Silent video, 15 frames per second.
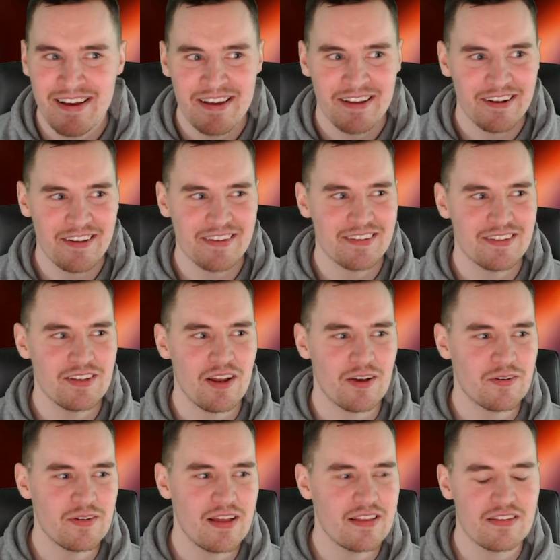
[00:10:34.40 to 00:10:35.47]
Like, you know,
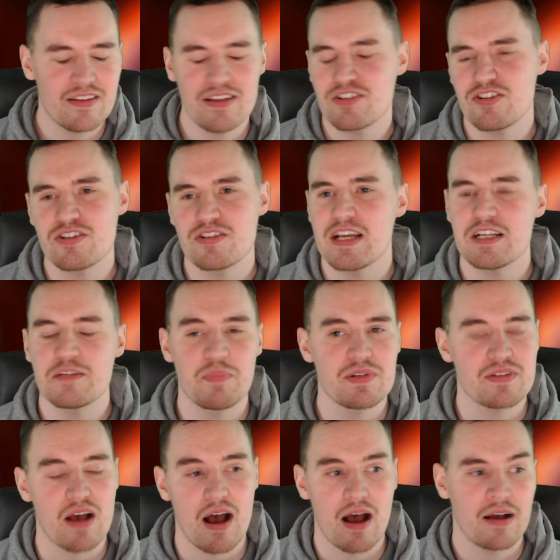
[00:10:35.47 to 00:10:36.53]
it's
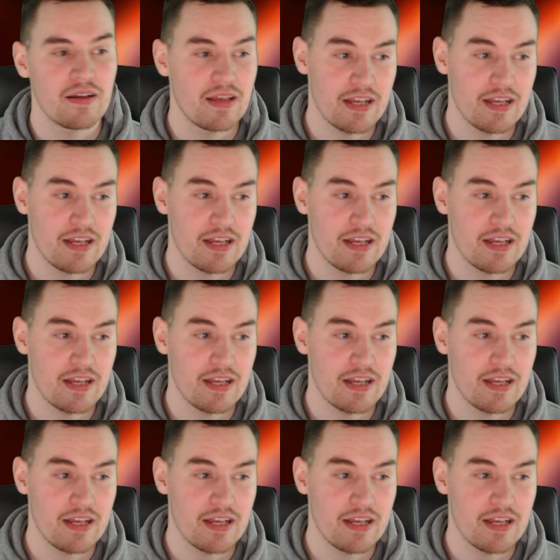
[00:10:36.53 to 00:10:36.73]
bizarre.